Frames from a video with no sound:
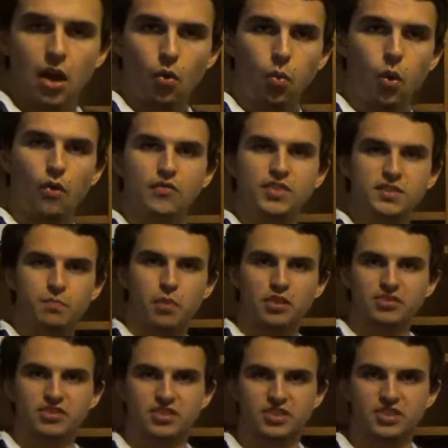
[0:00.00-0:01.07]
what
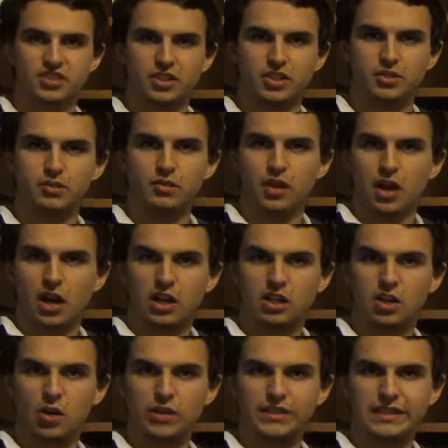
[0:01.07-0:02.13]
response to do
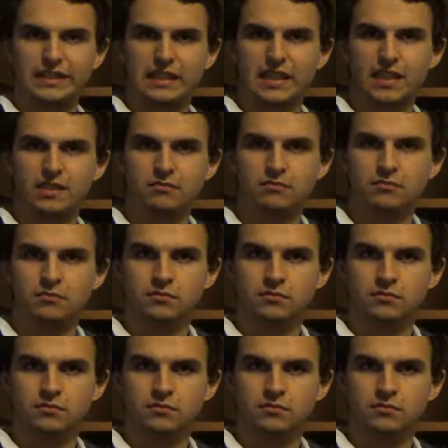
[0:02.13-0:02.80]
accordingly?